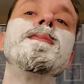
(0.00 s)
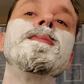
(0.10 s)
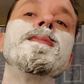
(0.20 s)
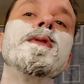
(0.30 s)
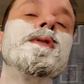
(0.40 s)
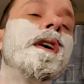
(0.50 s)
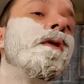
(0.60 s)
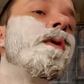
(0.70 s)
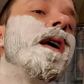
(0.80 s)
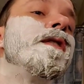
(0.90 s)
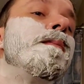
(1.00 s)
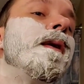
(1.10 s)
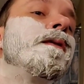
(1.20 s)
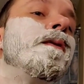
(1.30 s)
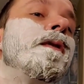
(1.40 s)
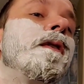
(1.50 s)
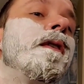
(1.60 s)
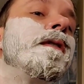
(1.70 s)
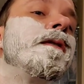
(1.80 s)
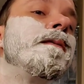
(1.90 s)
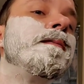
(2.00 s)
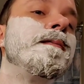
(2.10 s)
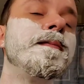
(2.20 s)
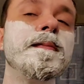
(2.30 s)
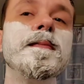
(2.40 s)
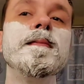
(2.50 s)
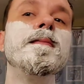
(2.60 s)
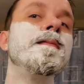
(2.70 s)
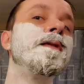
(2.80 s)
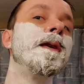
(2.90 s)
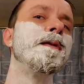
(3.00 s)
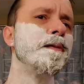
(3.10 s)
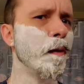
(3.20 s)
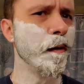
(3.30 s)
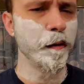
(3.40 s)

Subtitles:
Looks like Orion's belt going across. Except it's more than 3